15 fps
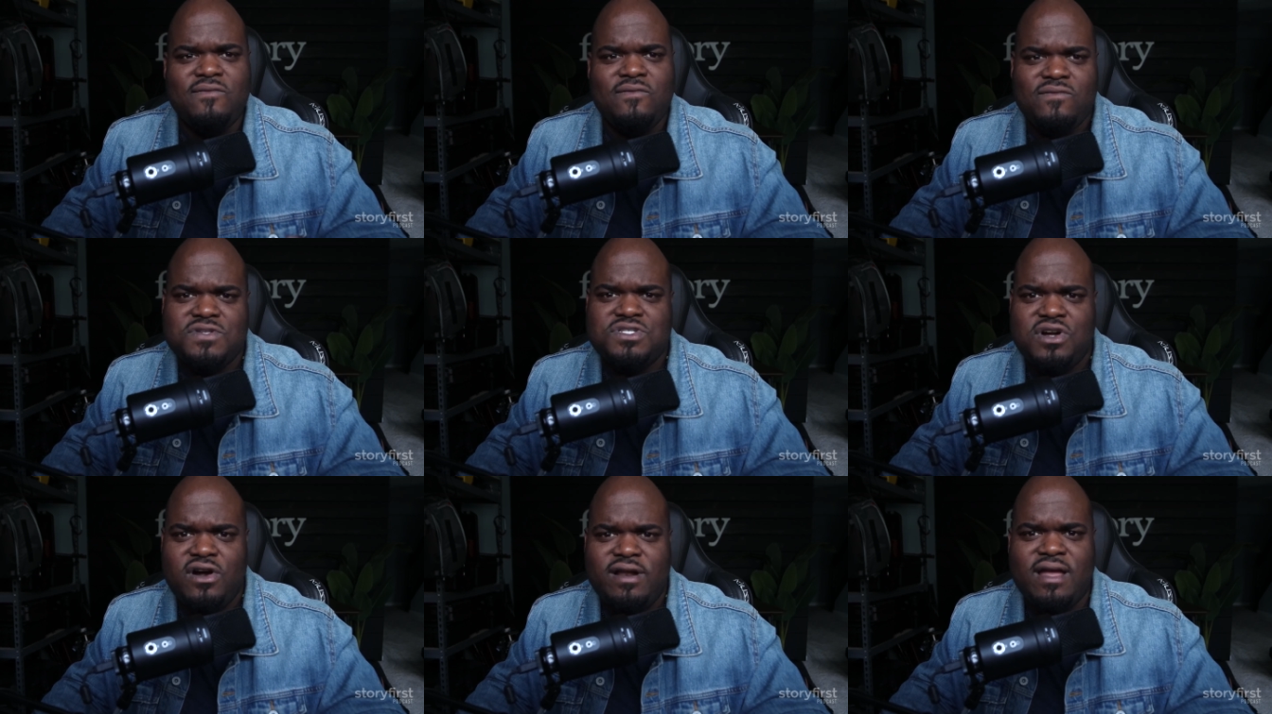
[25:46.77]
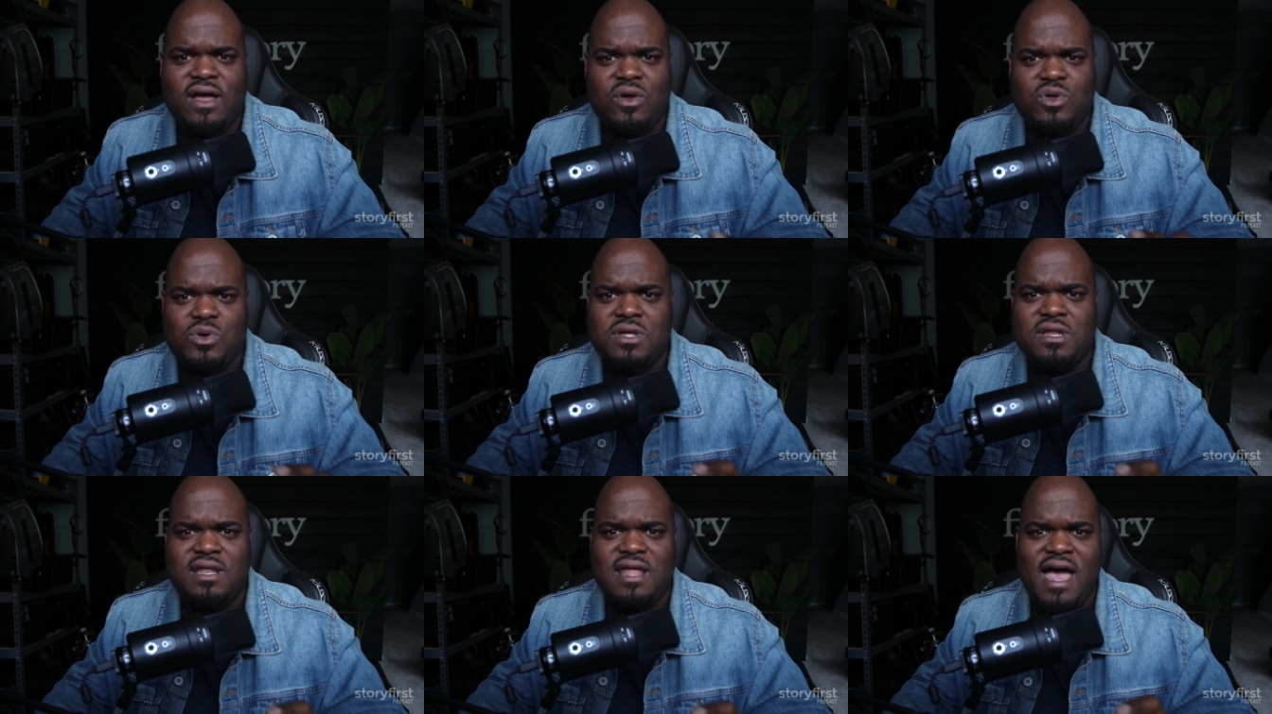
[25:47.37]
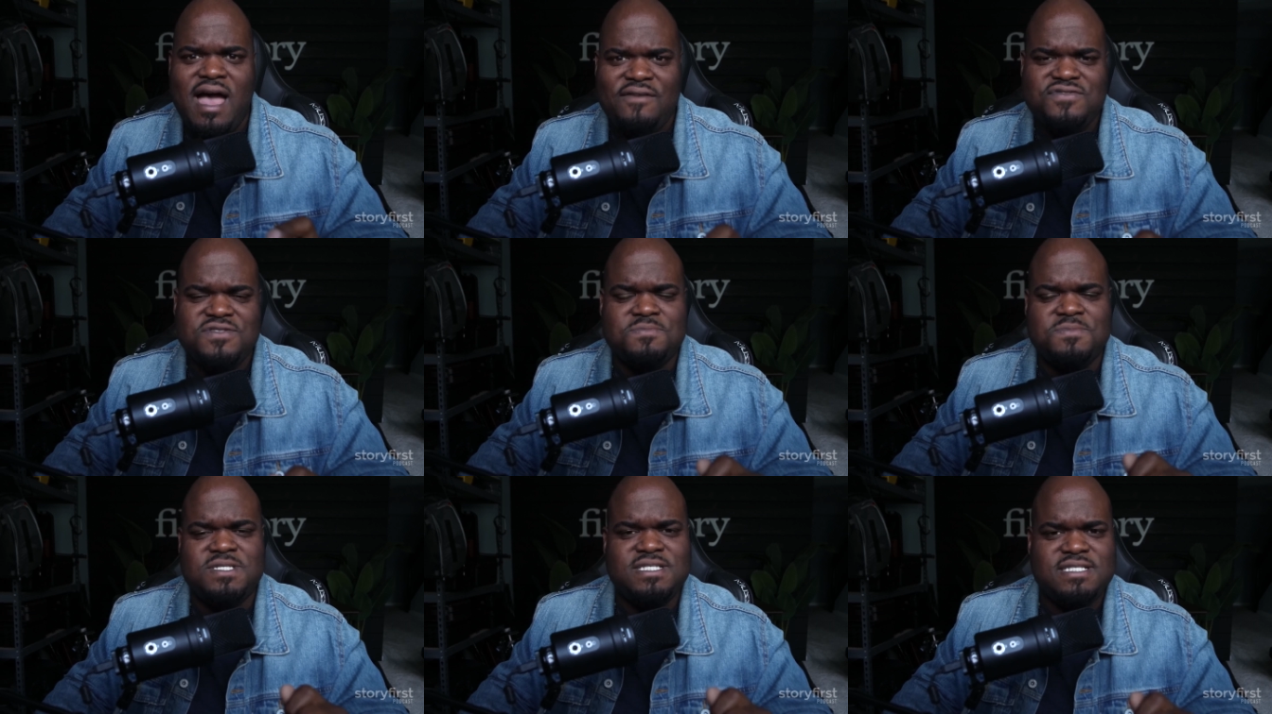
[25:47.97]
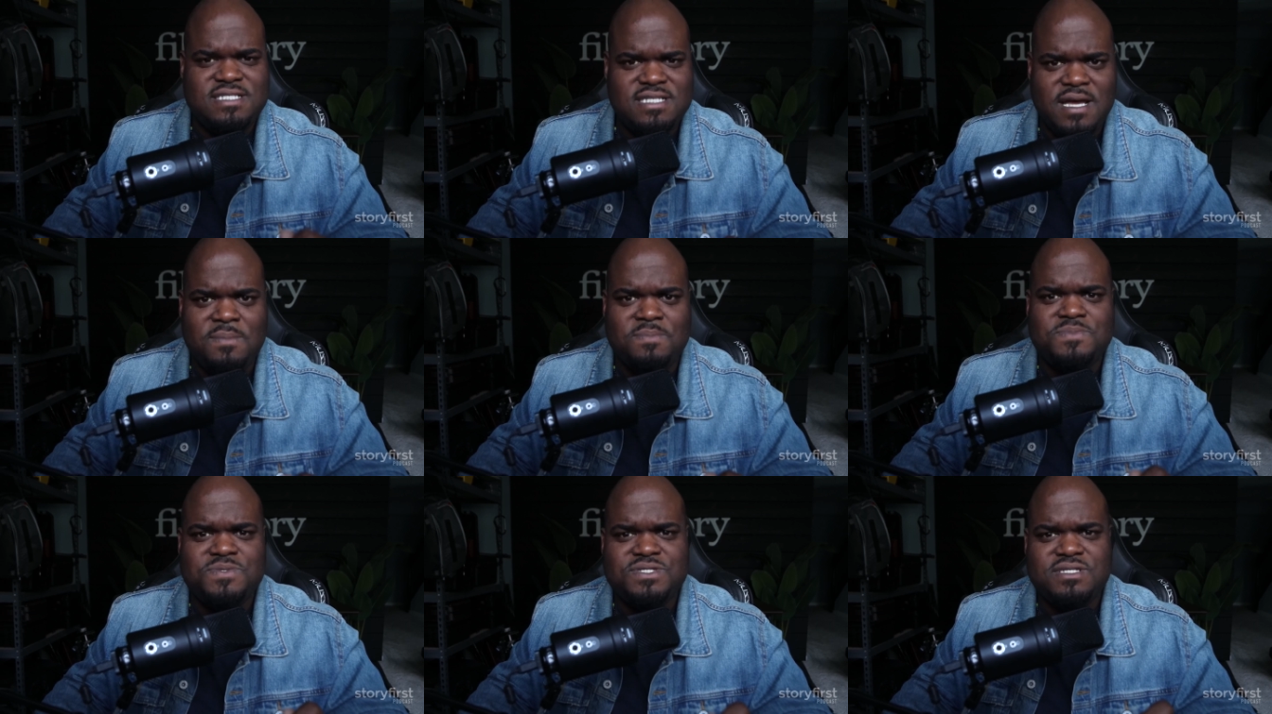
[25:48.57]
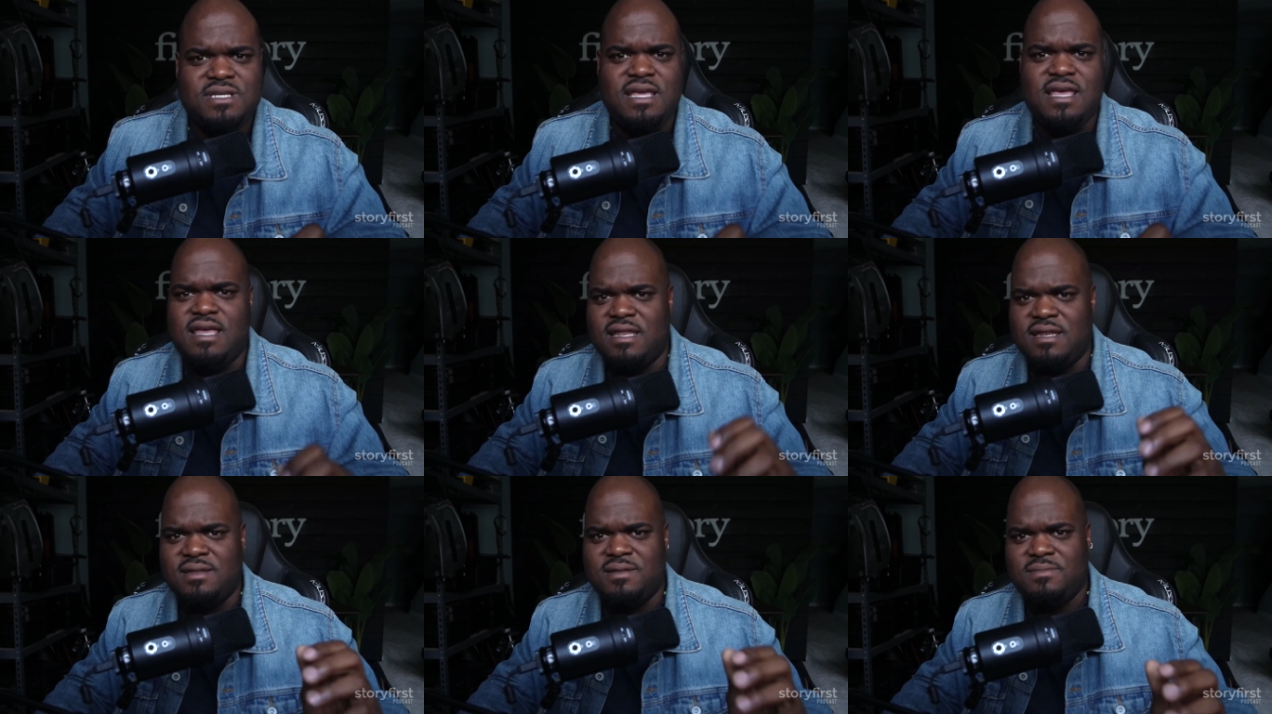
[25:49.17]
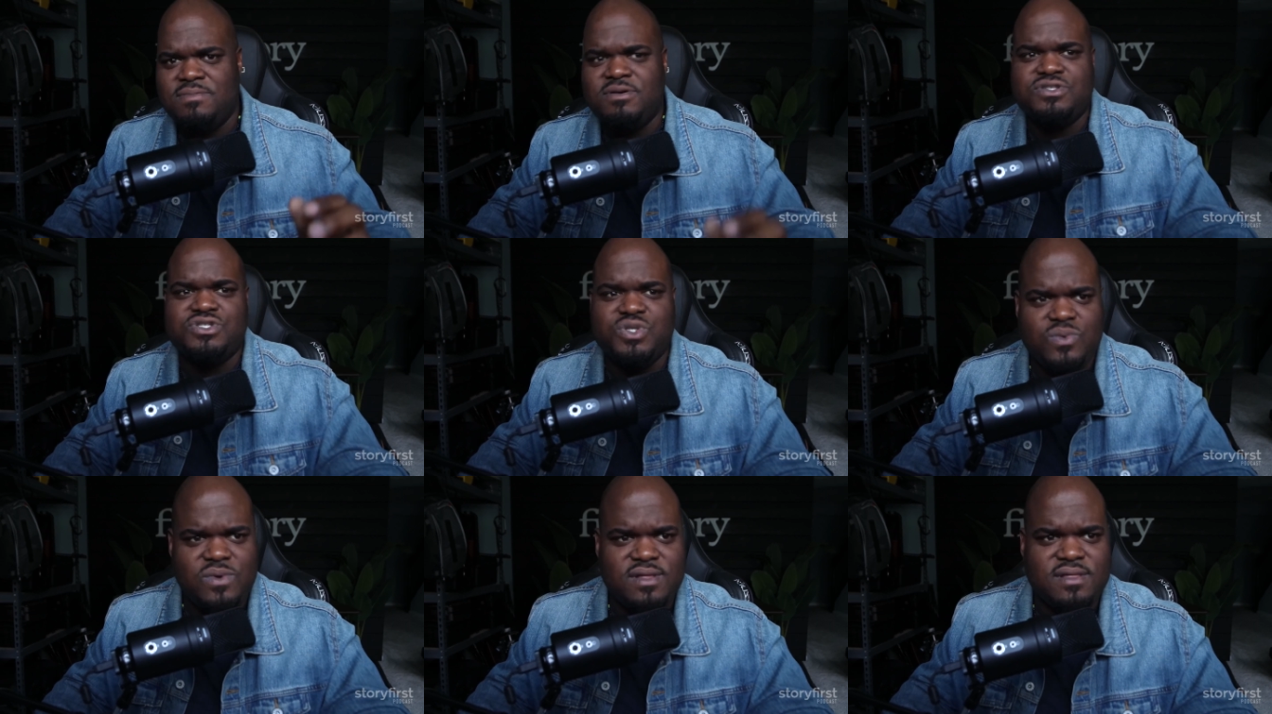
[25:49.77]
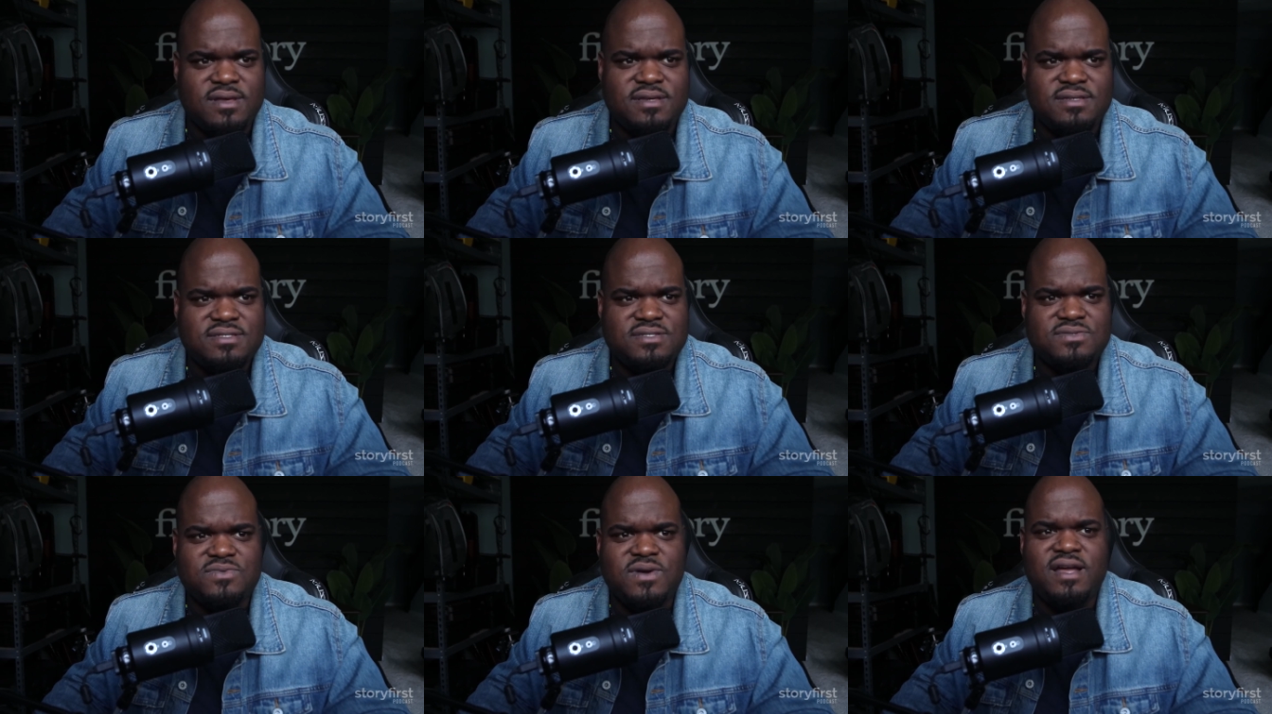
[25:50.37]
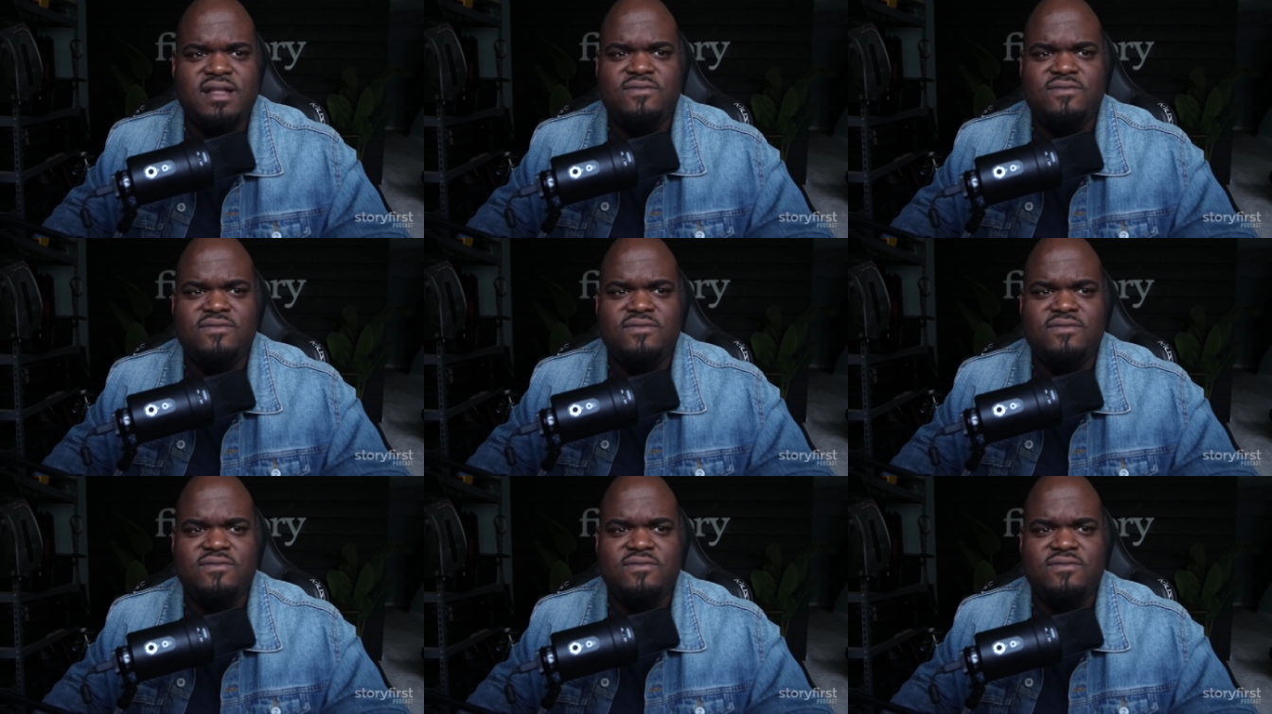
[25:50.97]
starting out, you can have some steps in pursuing this, right?